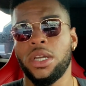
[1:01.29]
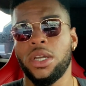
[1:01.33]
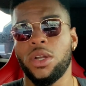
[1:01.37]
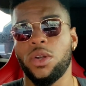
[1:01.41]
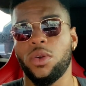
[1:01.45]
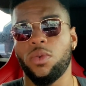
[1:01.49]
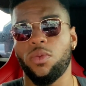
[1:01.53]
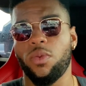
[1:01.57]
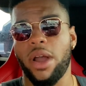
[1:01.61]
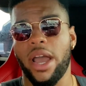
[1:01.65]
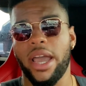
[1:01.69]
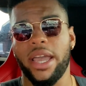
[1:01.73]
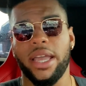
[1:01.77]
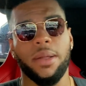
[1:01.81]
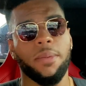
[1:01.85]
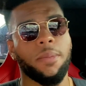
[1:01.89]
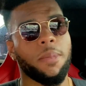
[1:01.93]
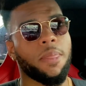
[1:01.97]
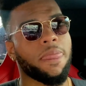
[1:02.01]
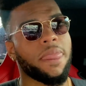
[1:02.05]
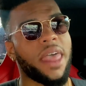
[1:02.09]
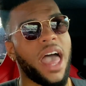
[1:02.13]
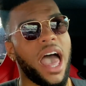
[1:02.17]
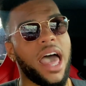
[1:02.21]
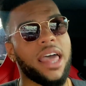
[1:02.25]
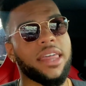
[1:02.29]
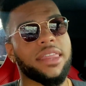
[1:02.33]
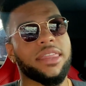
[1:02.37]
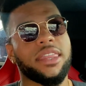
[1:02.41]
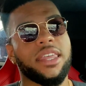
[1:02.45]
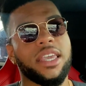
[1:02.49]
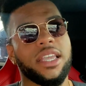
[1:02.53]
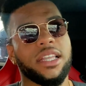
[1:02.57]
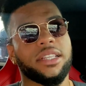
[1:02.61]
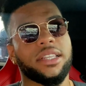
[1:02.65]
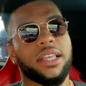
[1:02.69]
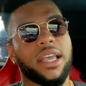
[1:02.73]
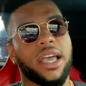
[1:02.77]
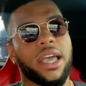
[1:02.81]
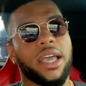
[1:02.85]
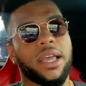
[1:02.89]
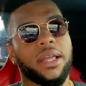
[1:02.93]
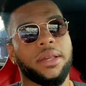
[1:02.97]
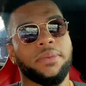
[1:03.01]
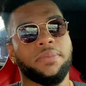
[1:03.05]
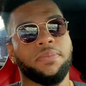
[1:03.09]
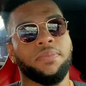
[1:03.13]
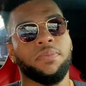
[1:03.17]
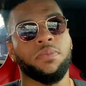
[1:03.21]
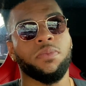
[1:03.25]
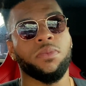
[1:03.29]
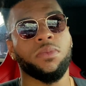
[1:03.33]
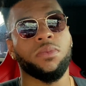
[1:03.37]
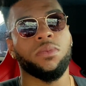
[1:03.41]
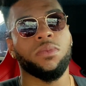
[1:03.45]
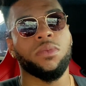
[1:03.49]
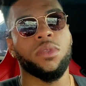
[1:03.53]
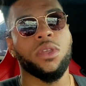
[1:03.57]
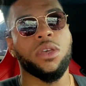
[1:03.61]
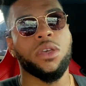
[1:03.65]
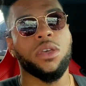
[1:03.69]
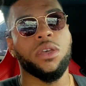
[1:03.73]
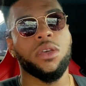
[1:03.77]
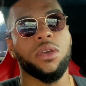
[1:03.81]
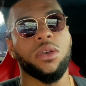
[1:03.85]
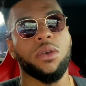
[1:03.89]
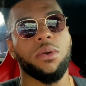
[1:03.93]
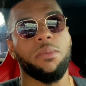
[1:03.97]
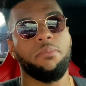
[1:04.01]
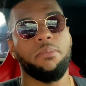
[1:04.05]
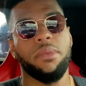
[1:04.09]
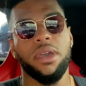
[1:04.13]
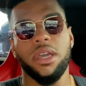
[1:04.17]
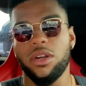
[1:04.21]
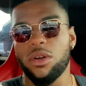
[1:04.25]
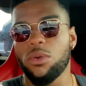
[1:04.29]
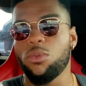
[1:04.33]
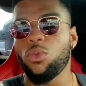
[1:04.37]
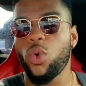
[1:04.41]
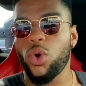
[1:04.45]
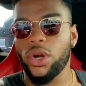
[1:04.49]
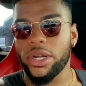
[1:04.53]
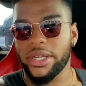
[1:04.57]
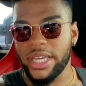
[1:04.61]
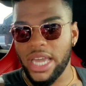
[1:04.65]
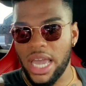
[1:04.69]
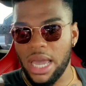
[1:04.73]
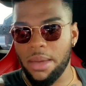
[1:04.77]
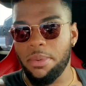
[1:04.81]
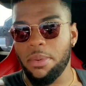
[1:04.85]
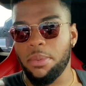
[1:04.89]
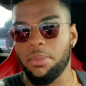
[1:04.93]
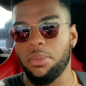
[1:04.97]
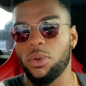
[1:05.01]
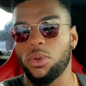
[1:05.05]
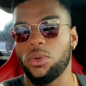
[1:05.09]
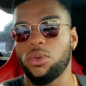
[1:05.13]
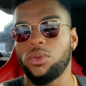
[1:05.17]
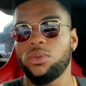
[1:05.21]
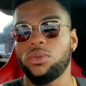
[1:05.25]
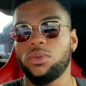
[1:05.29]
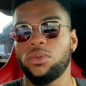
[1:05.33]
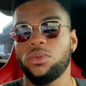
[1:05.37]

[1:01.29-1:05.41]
right, I think that men are more capable,